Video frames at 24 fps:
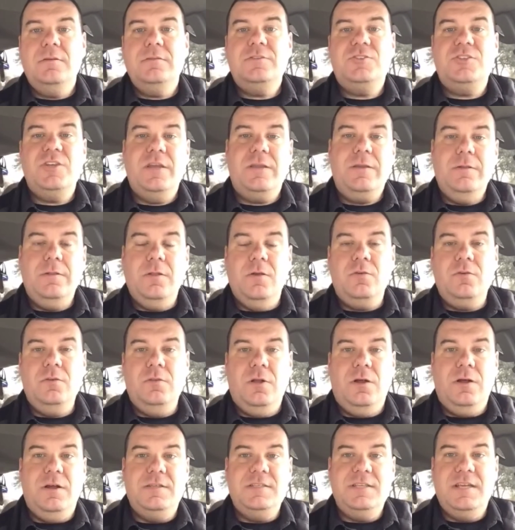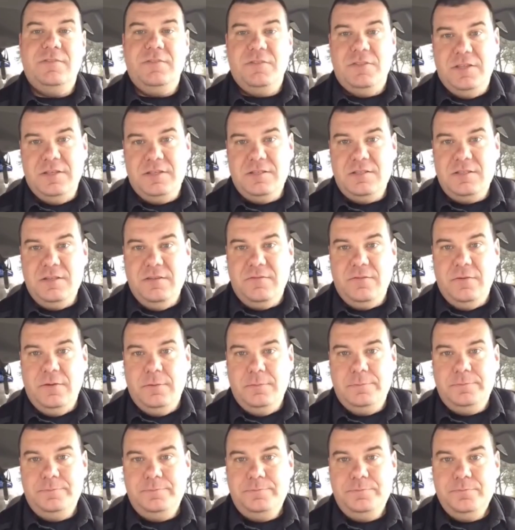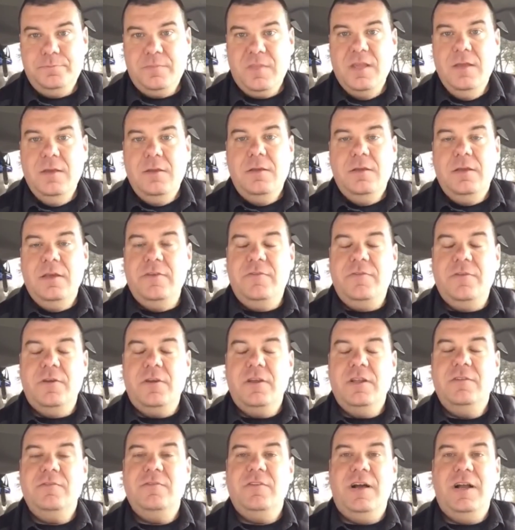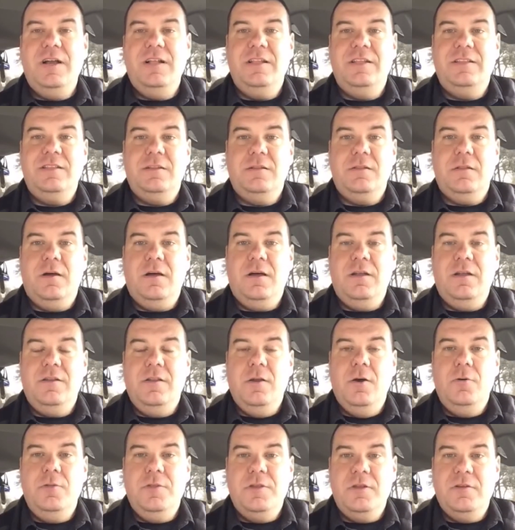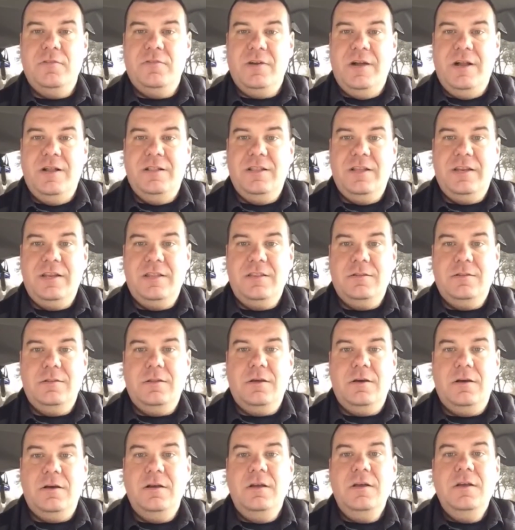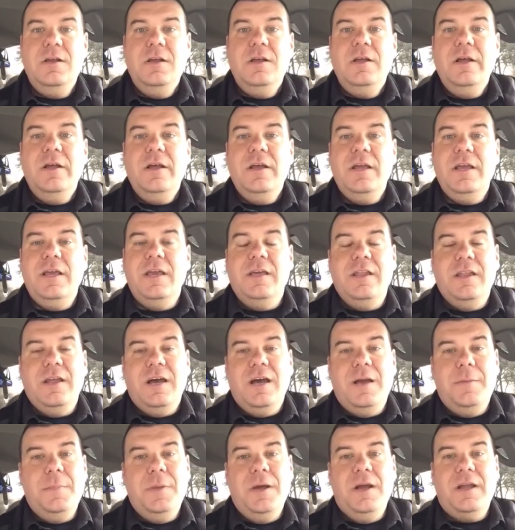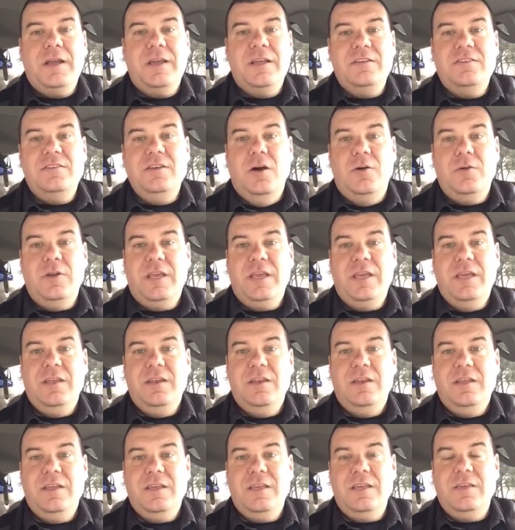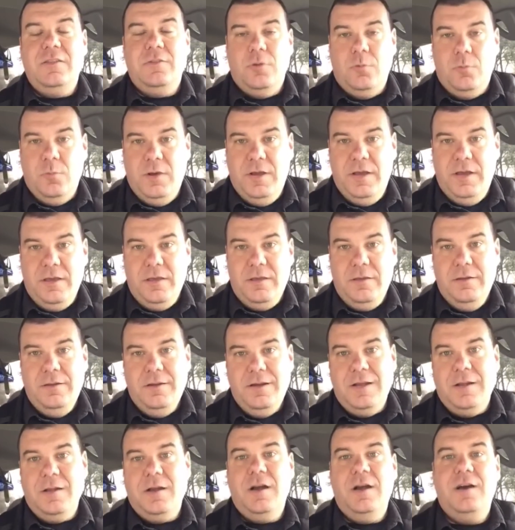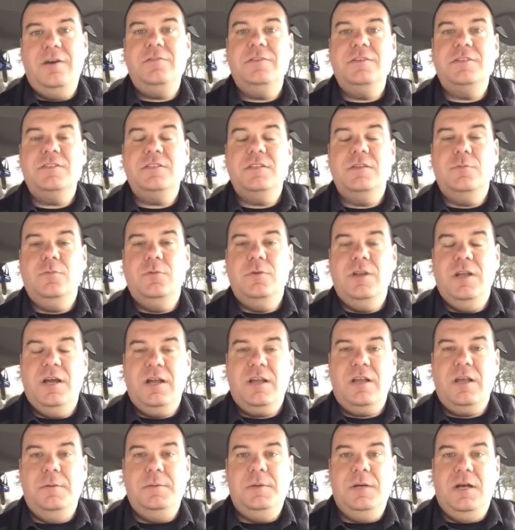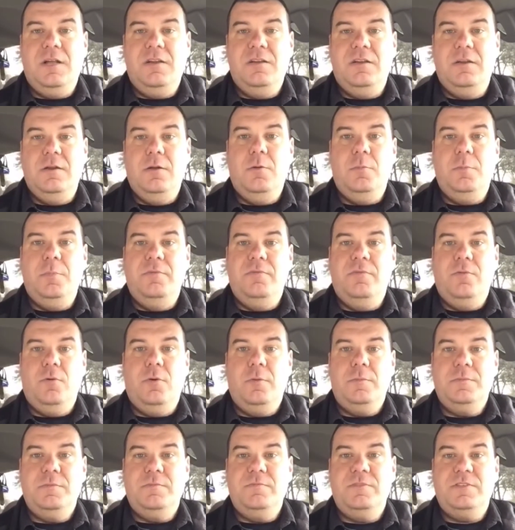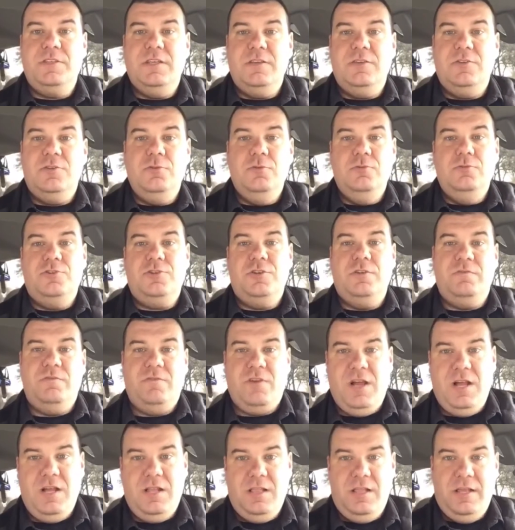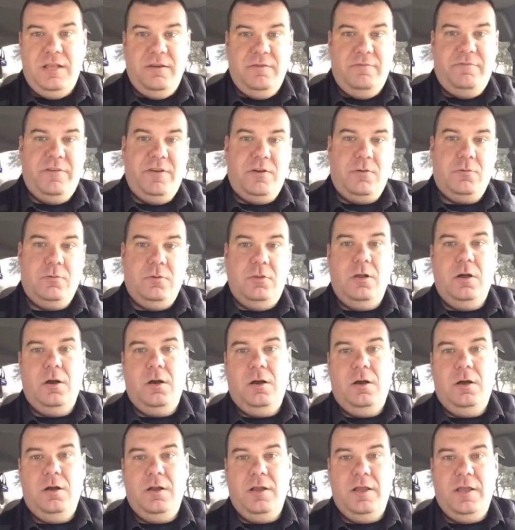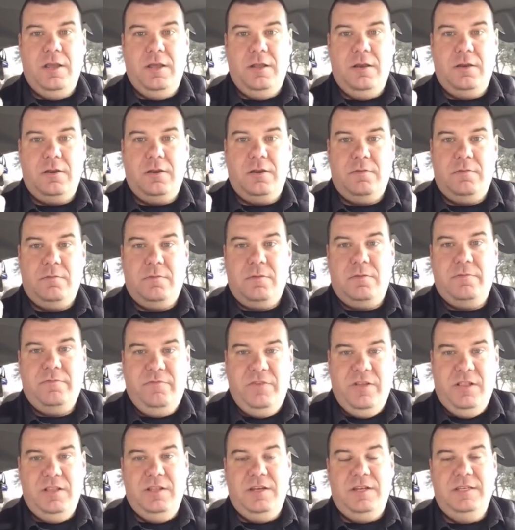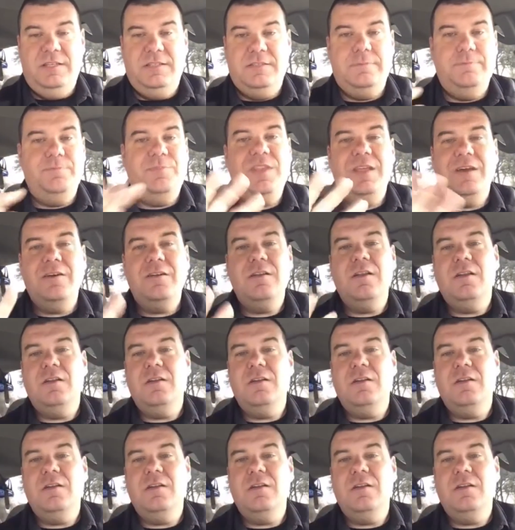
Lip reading: Check your local laws. Everything's different. If you're going to violate the law, know that you're violating the law. And I'm not condoning it either way. I obviously would not come out in an open forum and say, you should violate federal law and felony. No.